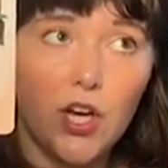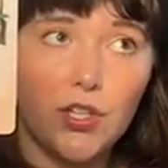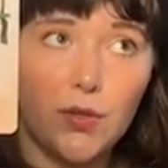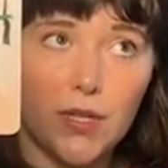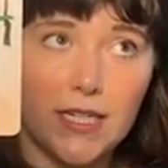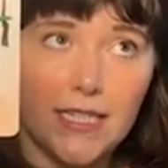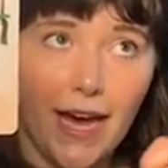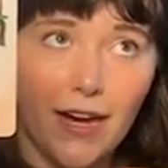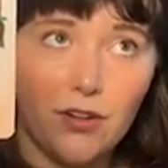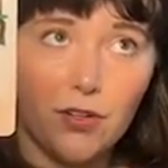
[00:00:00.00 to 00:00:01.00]
you can
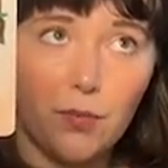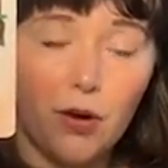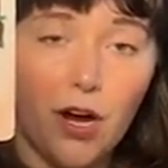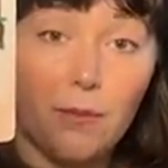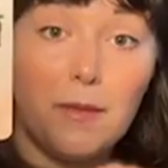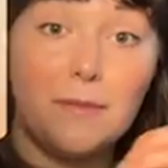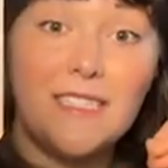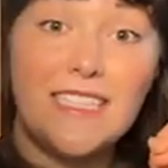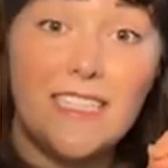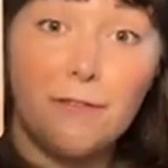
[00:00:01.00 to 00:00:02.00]
tackle the problem
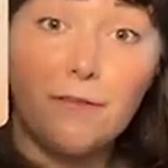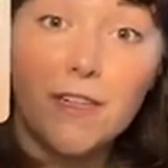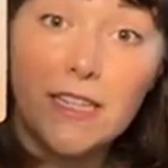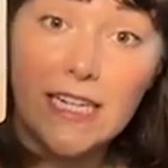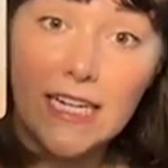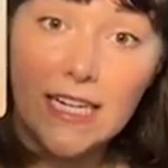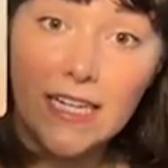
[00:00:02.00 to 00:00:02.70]
differently